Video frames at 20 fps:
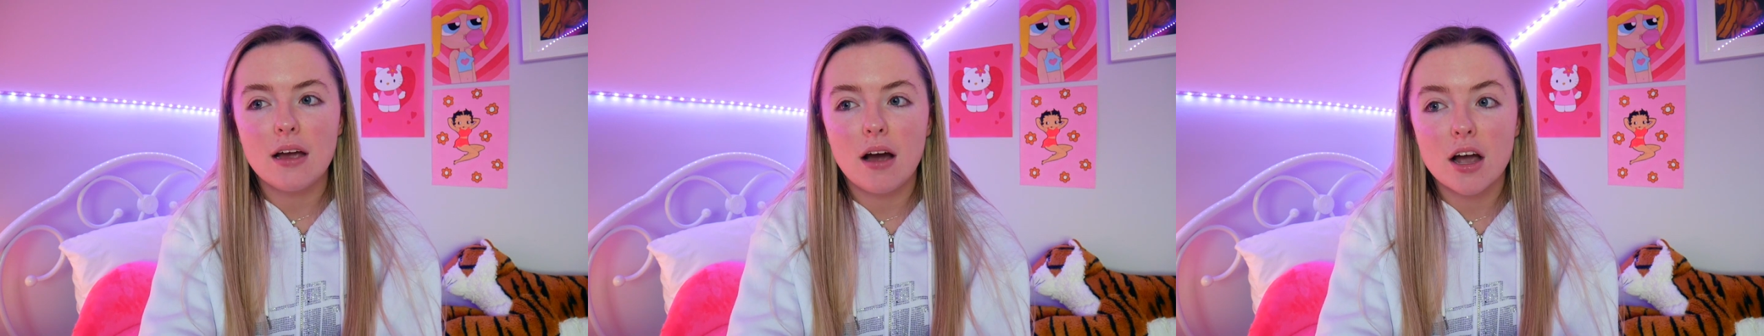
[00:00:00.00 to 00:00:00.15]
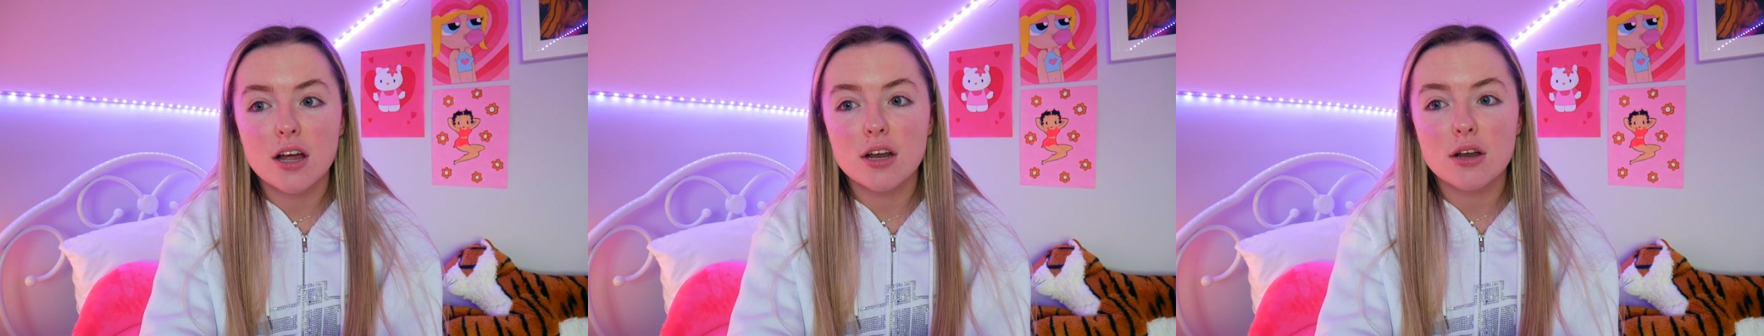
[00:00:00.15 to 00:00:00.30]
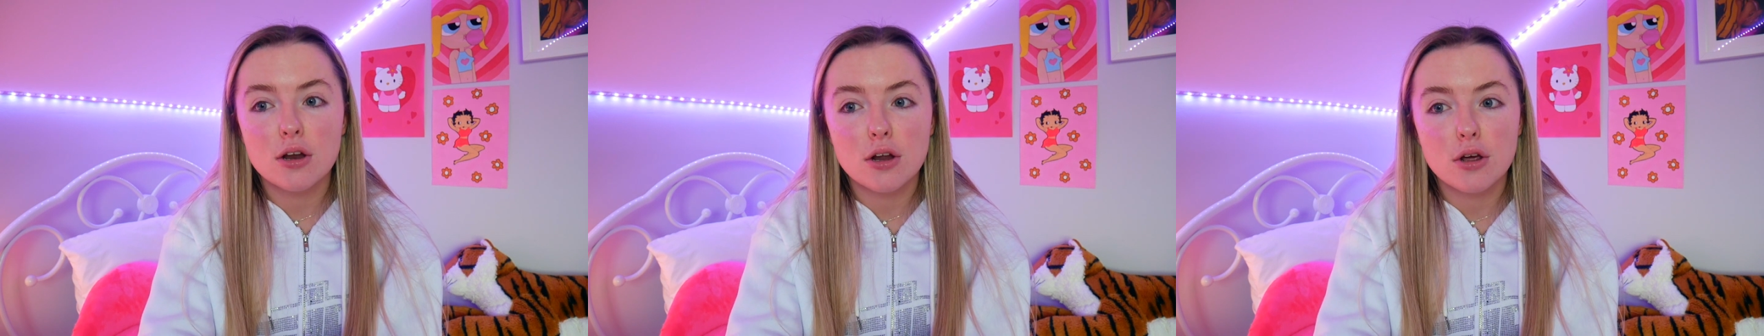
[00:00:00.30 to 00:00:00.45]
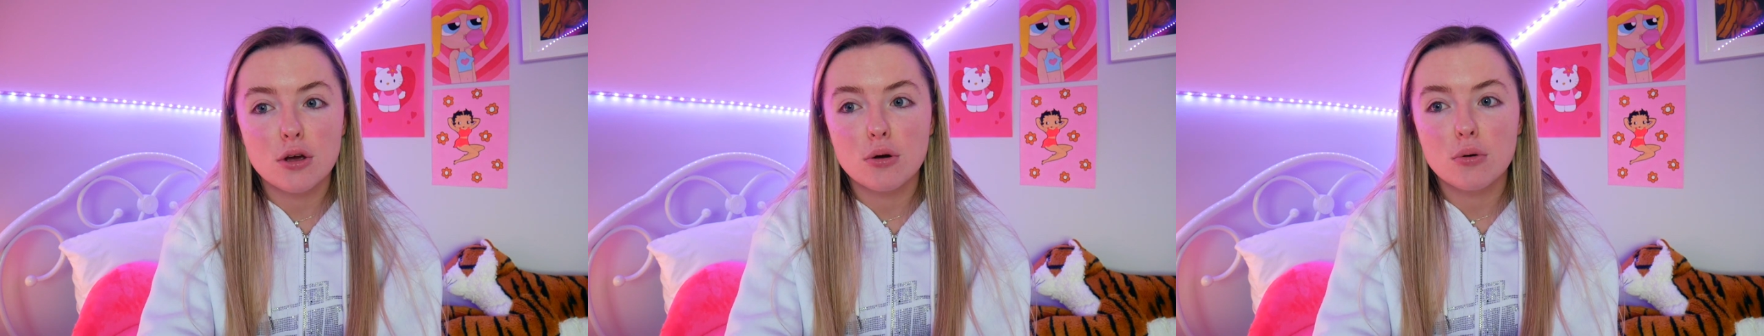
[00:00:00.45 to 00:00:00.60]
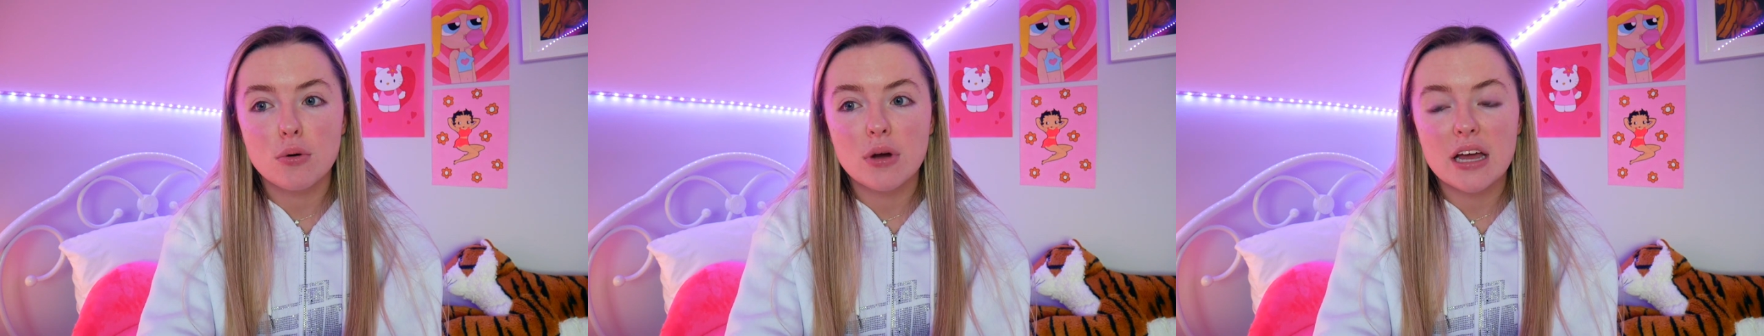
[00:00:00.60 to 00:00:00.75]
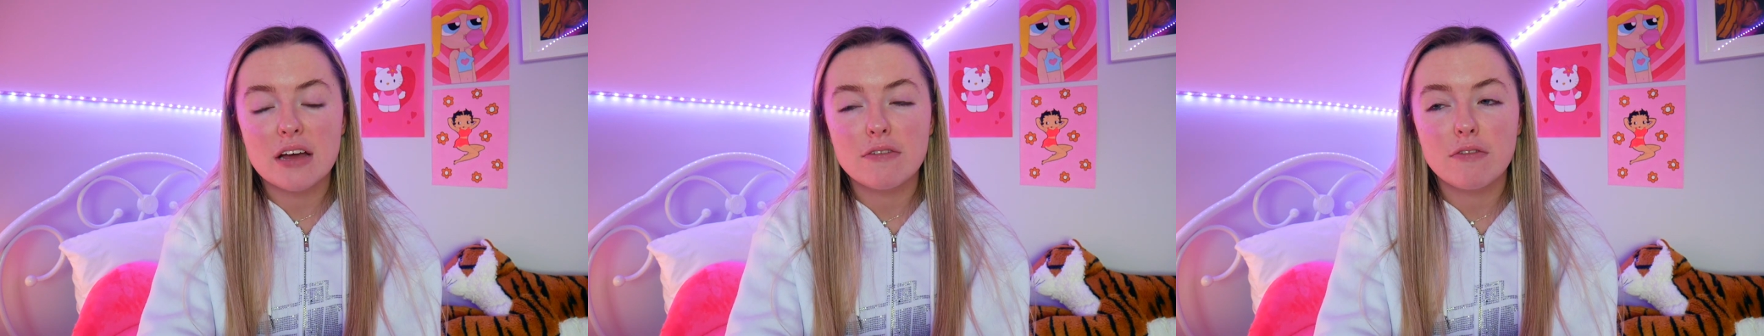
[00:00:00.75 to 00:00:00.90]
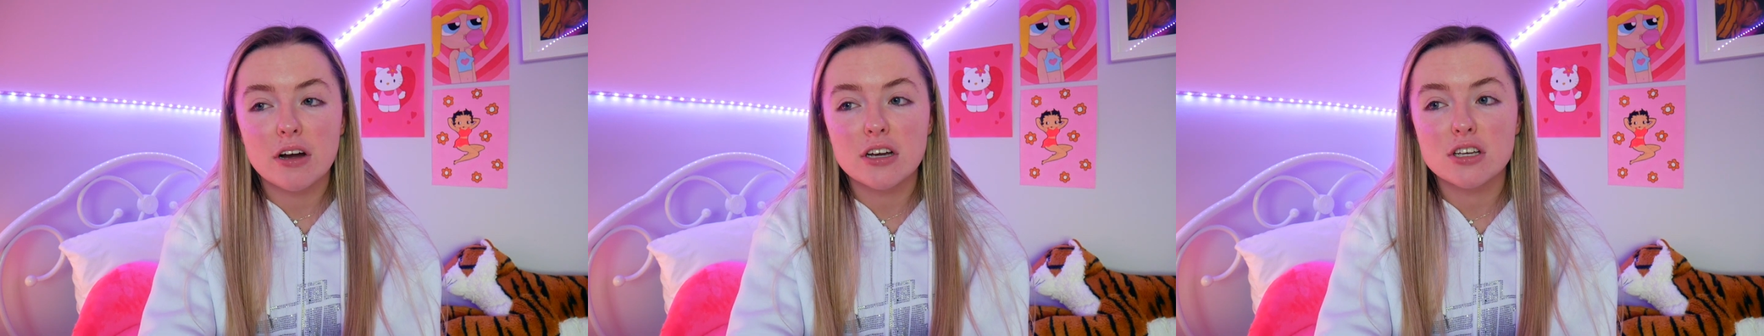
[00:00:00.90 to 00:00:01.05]
I knew
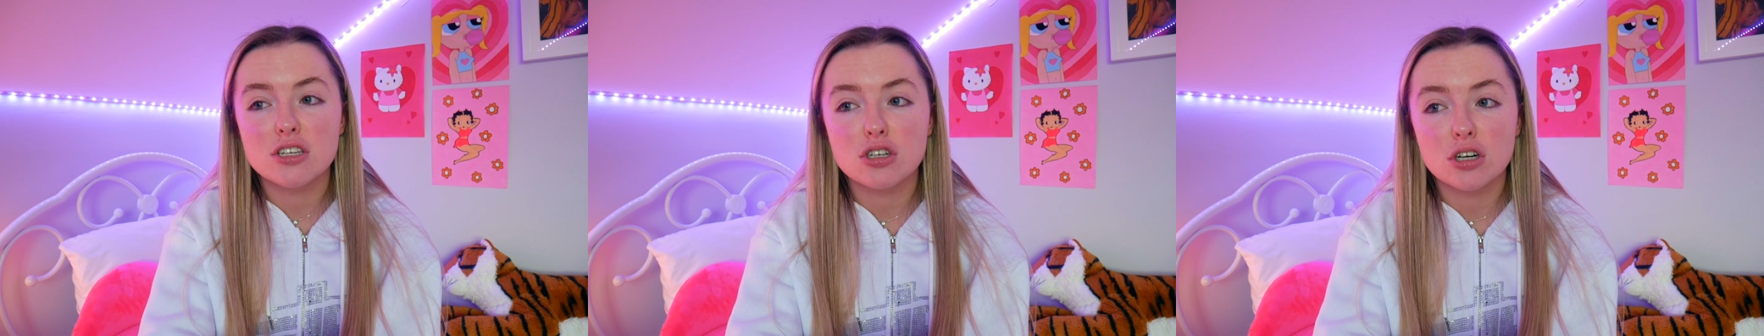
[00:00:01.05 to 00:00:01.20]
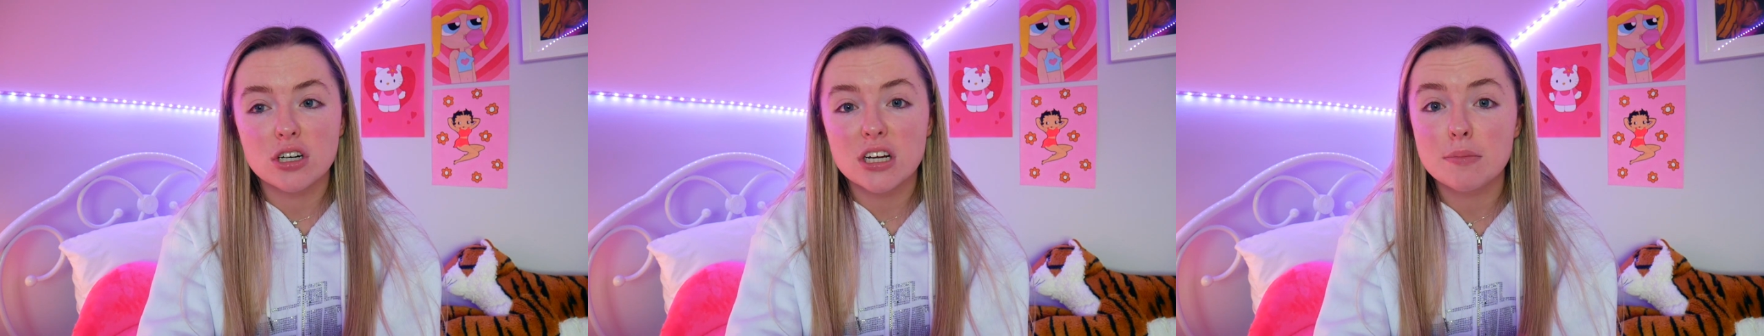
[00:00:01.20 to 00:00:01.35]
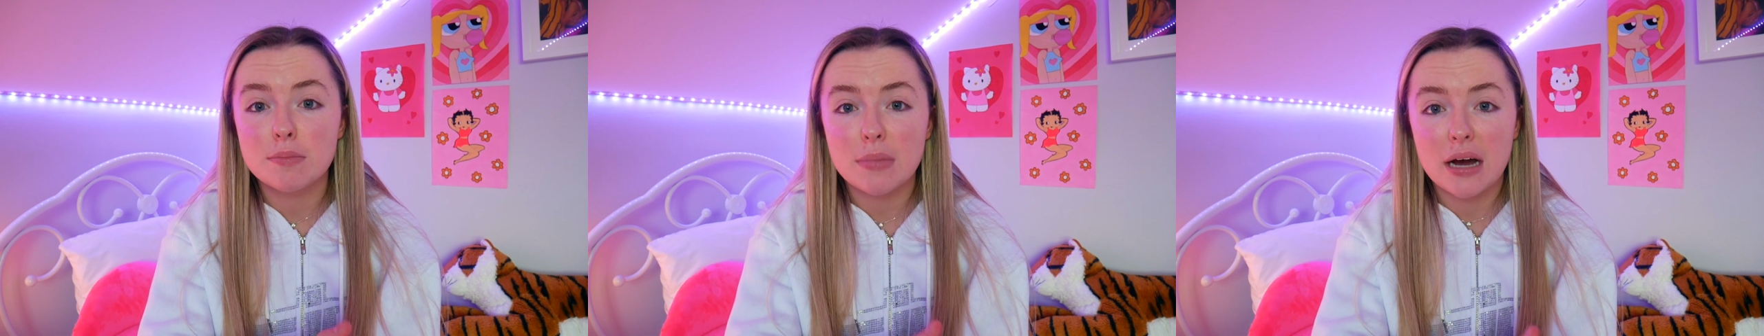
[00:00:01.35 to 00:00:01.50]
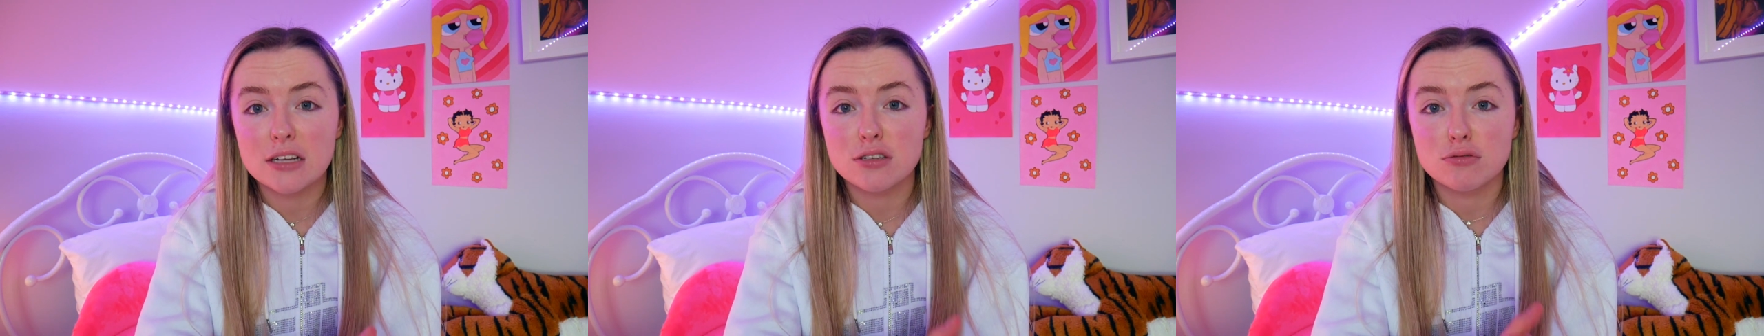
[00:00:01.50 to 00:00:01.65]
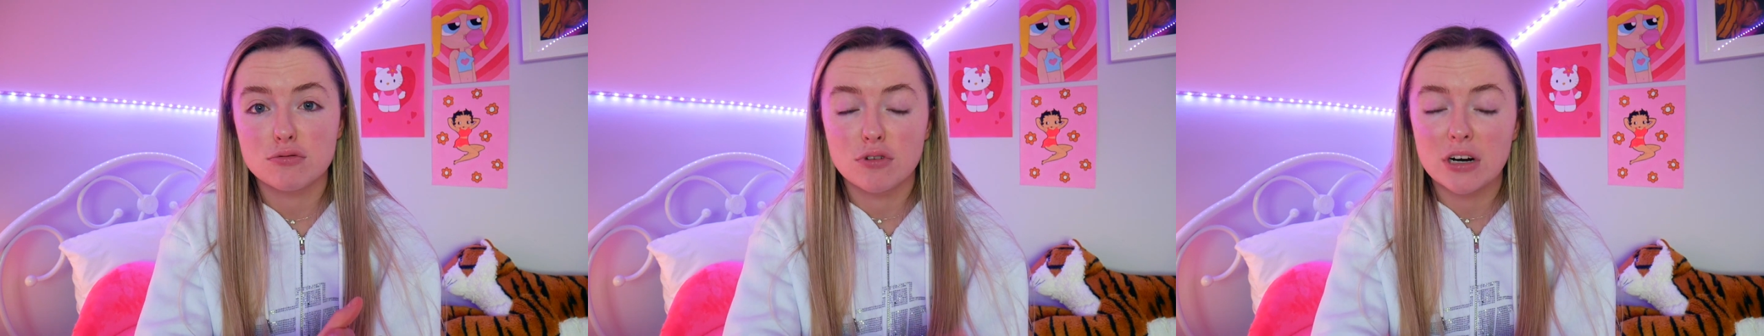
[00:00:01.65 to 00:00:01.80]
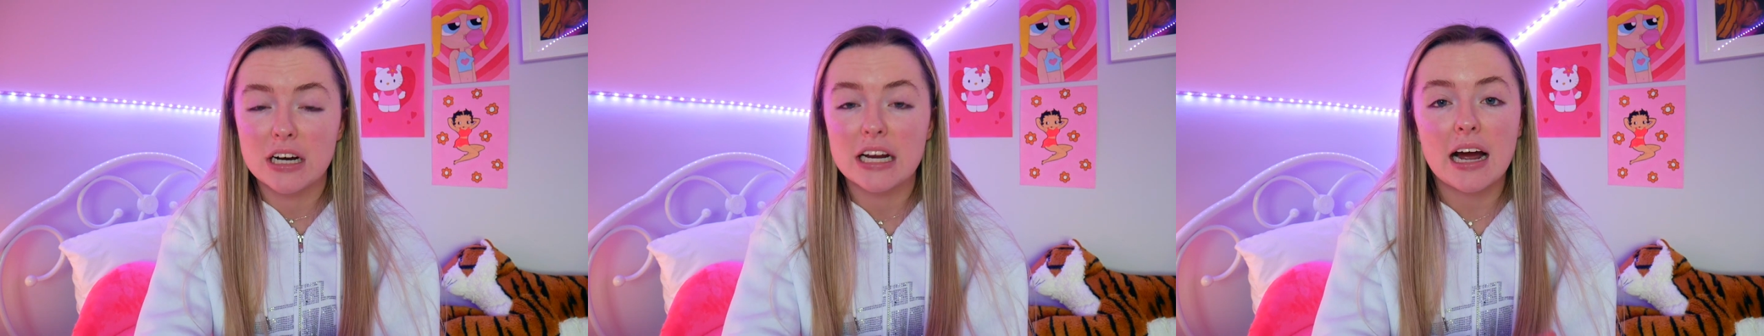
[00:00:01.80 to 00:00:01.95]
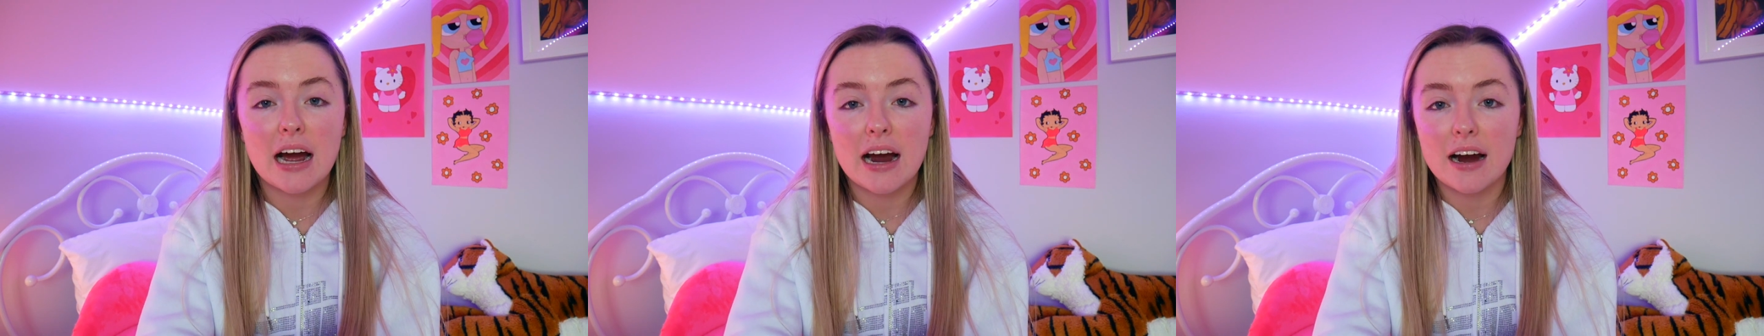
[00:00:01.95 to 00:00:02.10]
if I studied maths
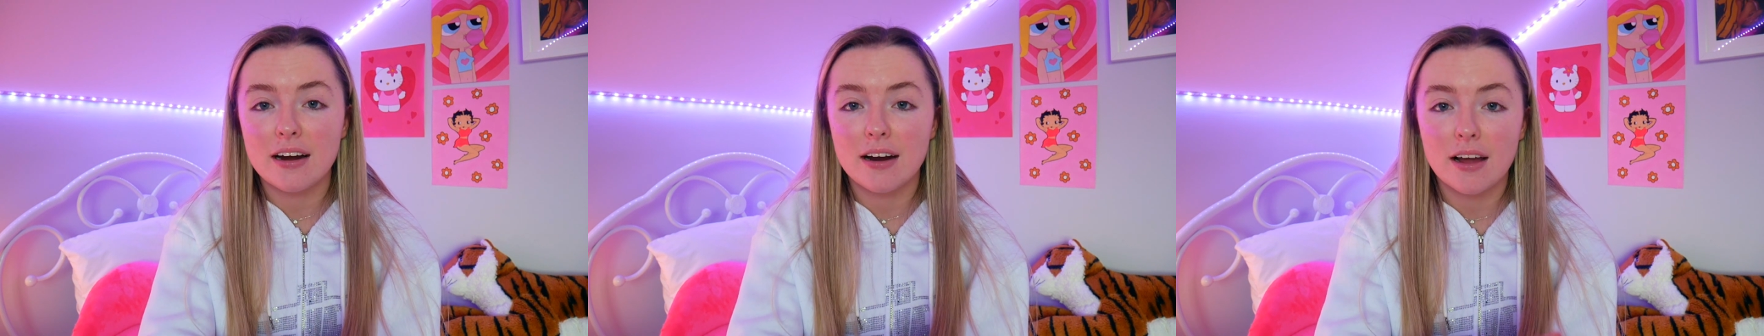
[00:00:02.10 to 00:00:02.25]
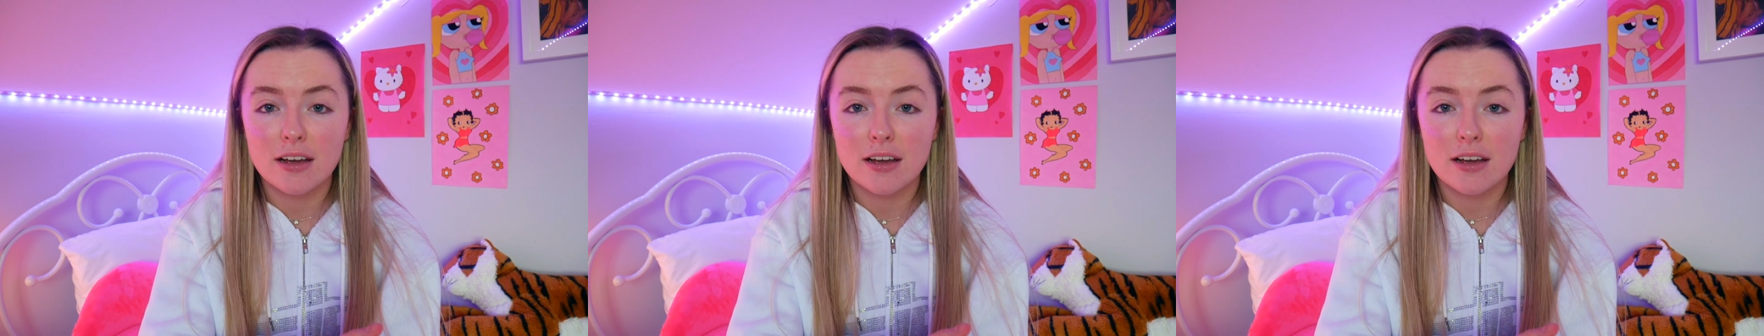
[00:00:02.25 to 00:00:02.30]
really hard,